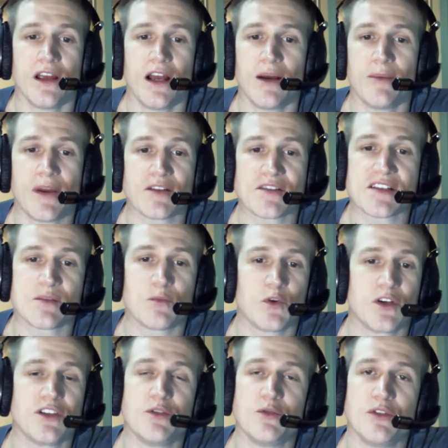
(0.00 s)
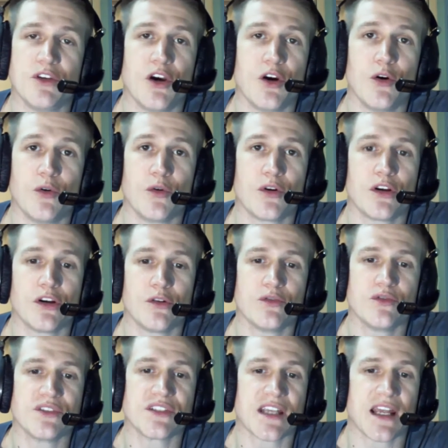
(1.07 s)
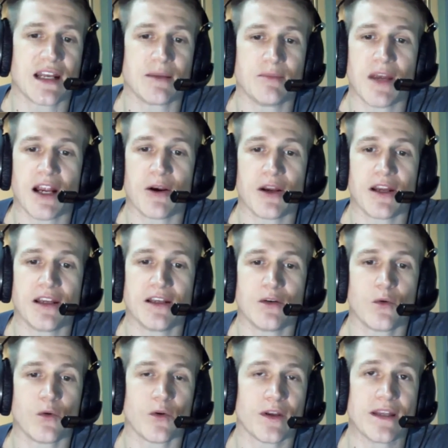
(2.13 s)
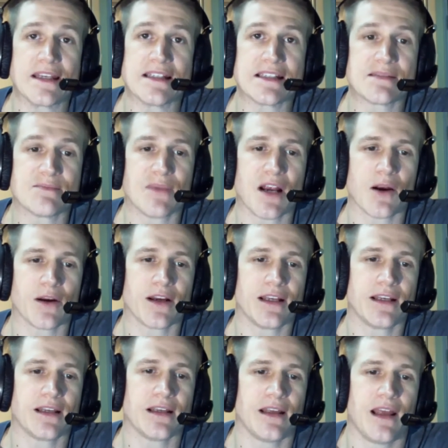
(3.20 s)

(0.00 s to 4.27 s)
about someone you know who's getting married or is married,